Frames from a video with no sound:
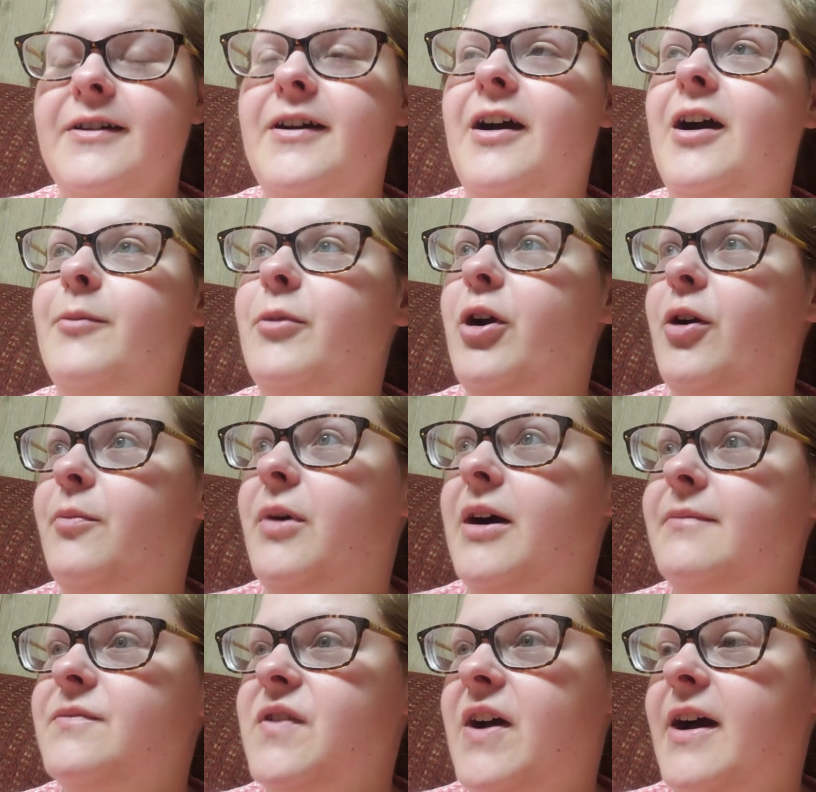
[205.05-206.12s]
Her
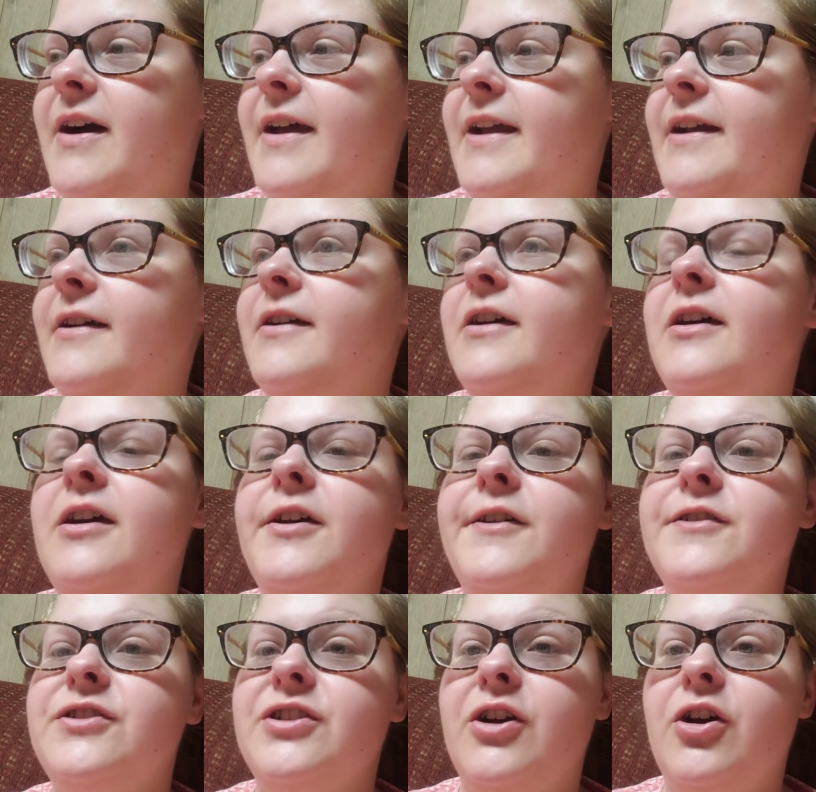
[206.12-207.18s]
mom died,
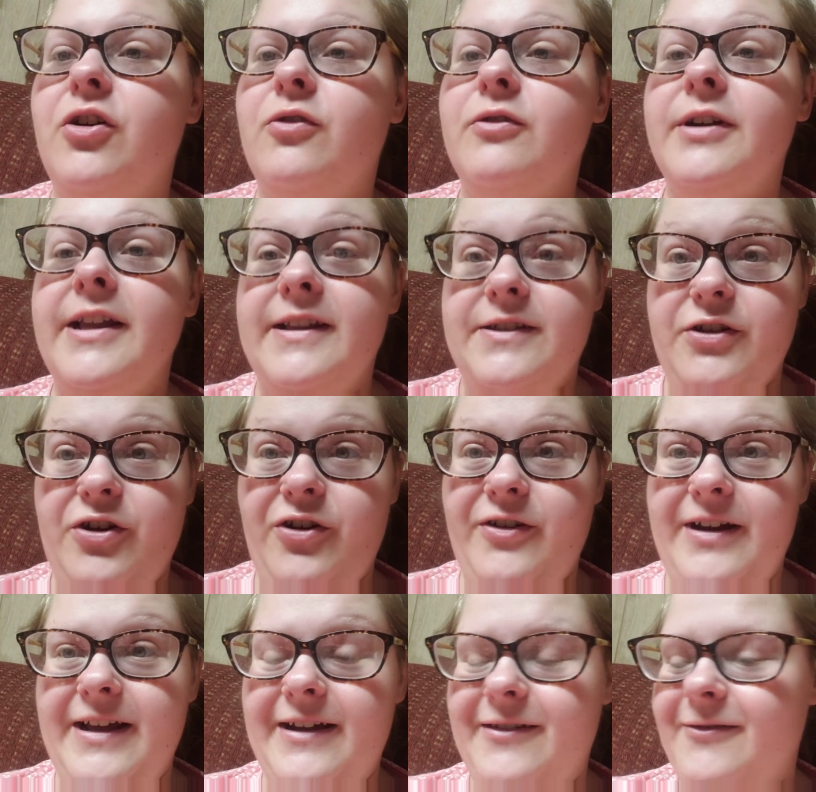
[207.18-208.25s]
so it's her
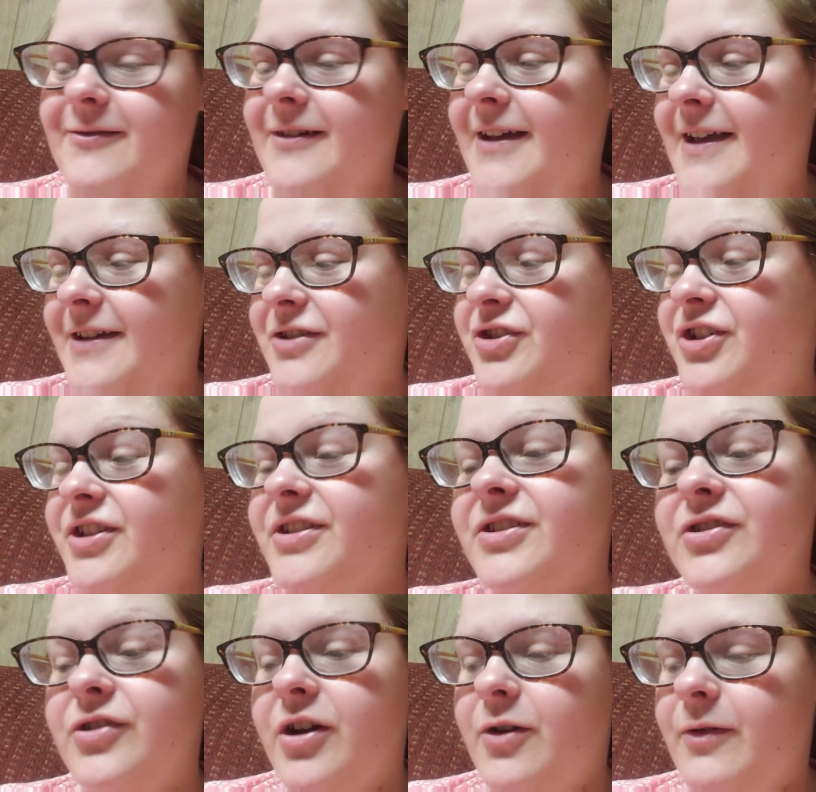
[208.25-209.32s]
now, and she
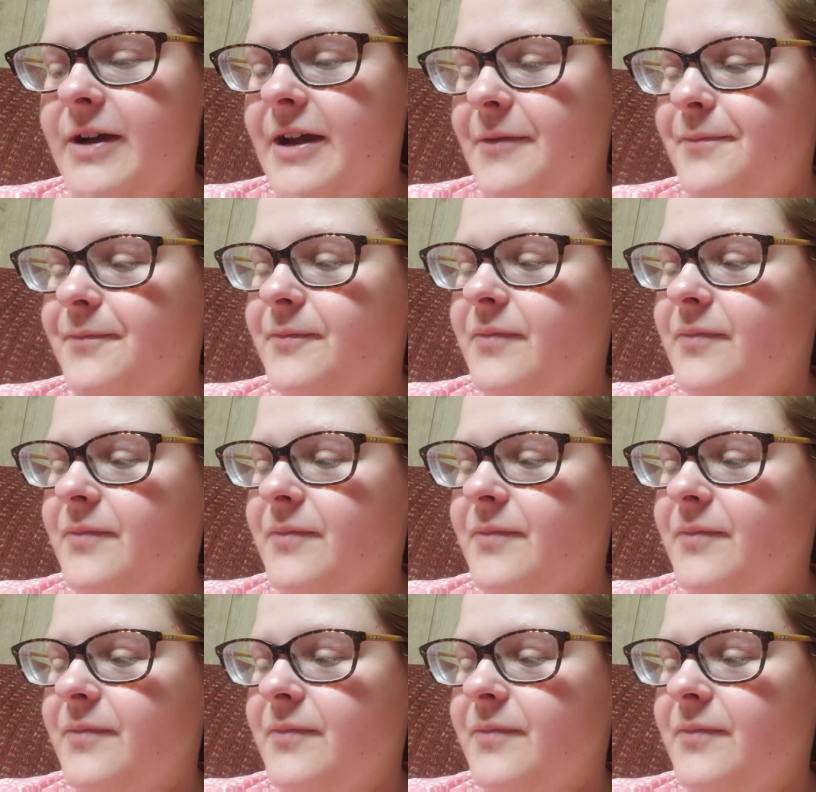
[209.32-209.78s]
doesn't know it.